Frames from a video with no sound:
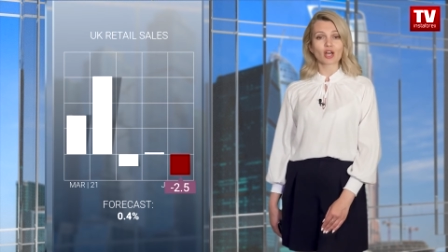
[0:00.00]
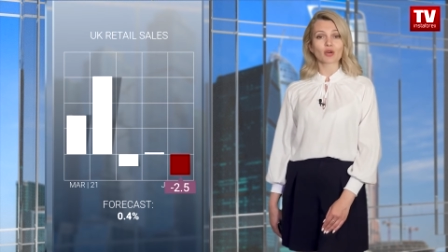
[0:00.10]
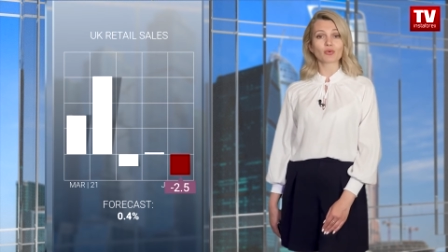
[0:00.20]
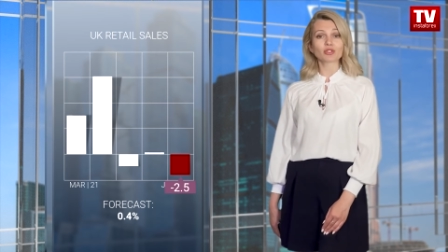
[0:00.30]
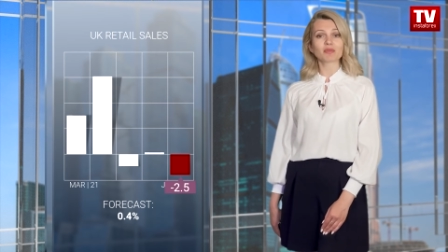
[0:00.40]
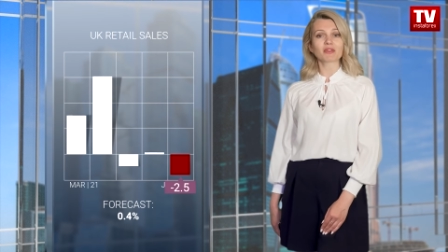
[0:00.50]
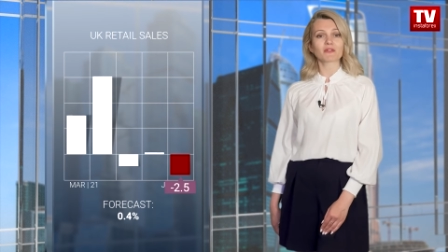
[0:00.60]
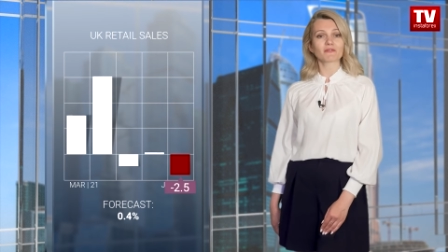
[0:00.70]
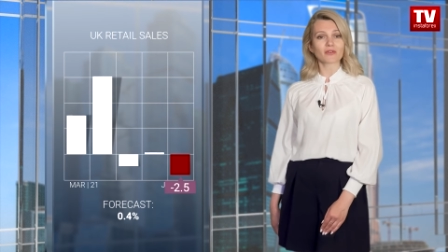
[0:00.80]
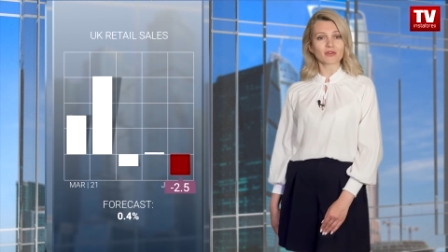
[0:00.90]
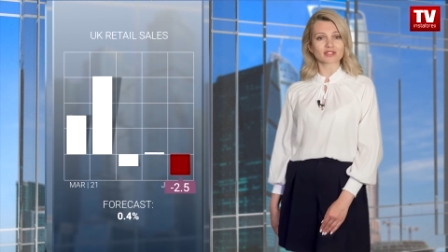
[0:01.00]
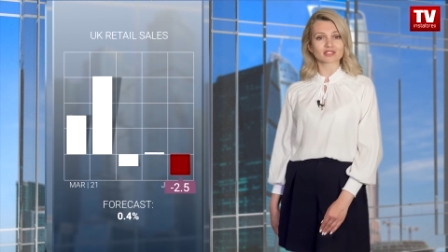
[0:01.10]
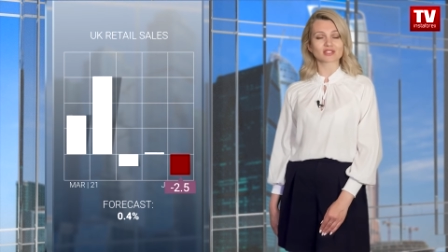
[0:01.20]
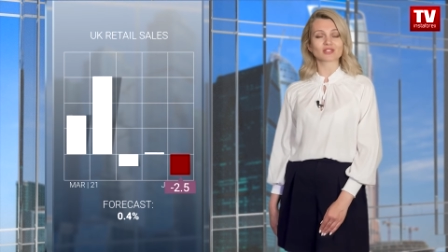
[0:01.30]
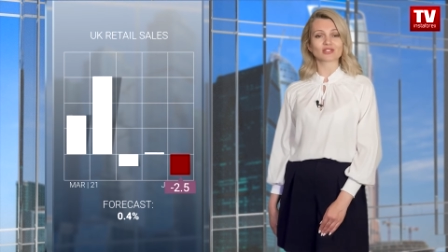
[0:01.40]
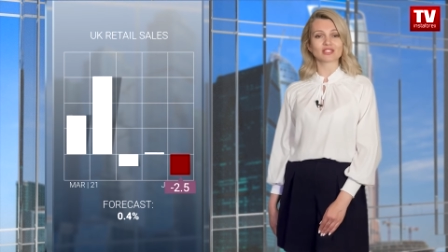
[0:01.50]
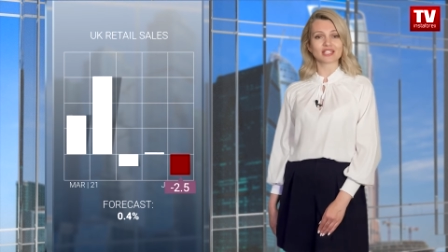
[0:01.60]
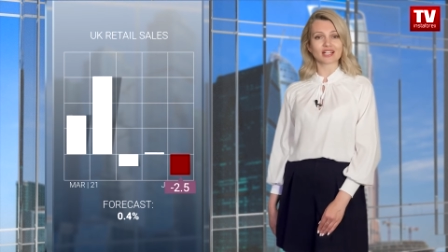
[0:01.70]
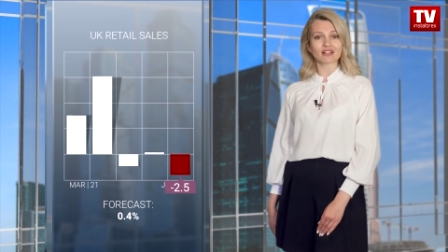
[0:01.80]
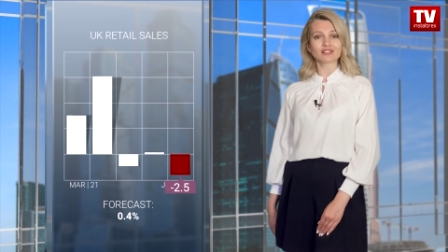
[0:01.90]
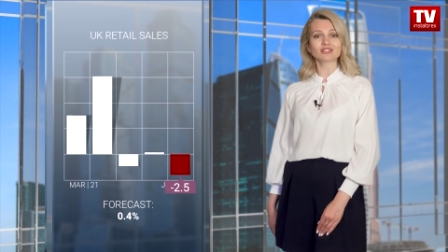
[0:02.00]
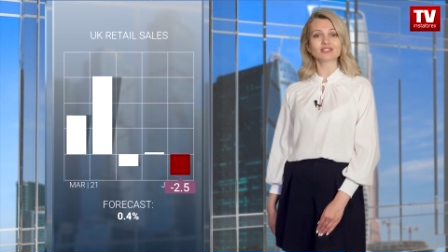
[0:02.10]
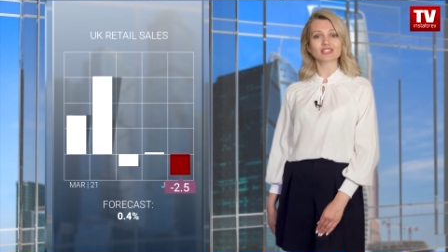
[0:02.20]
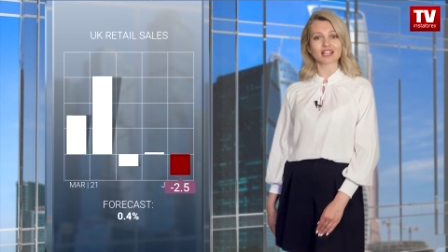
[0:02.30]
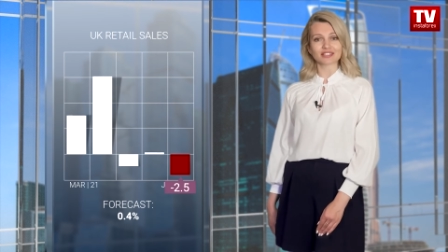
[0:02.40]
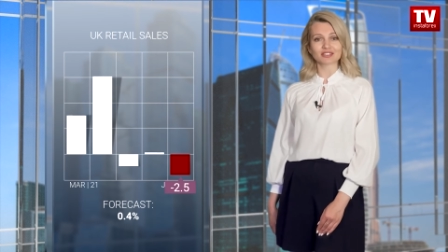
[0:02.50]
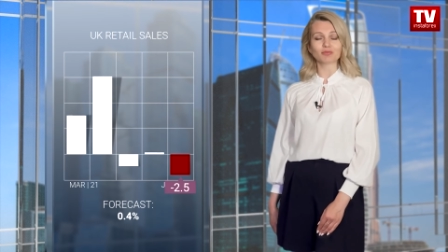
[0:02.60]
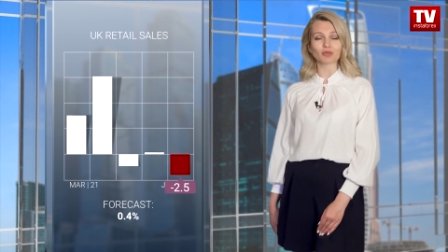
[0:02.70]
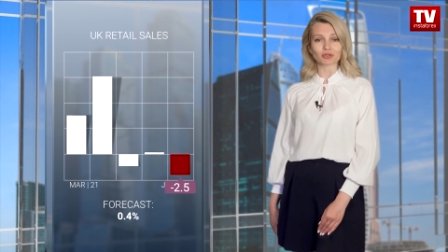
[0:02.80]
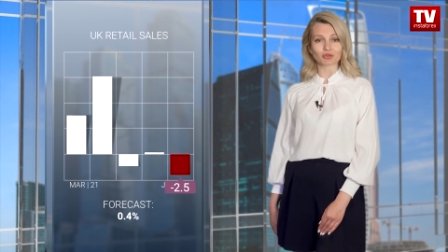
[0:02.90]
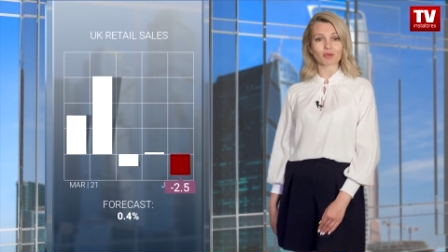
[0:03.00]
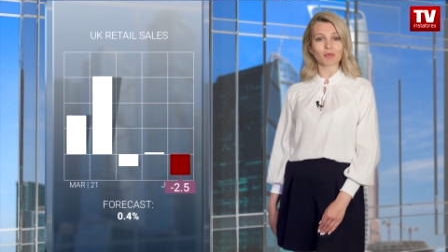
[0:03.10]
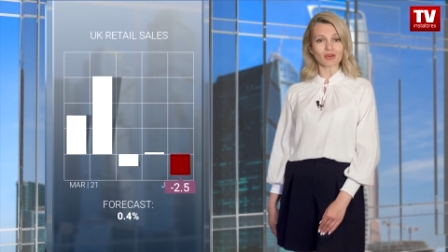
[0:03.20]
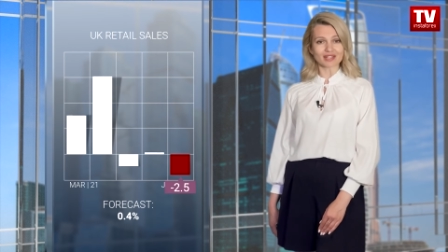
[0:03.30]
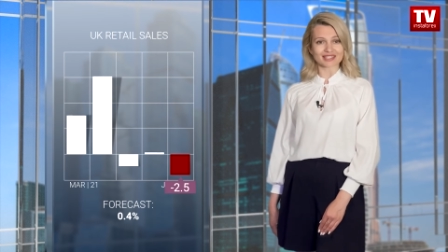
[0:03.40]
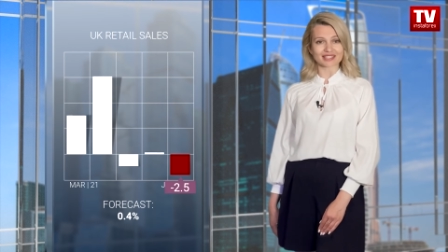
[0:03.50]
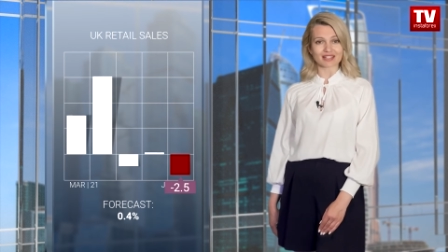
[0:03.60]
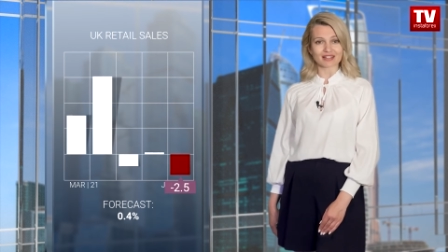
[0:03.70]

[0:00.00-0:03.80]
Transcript: would be the first to dare to tighten monetary policy.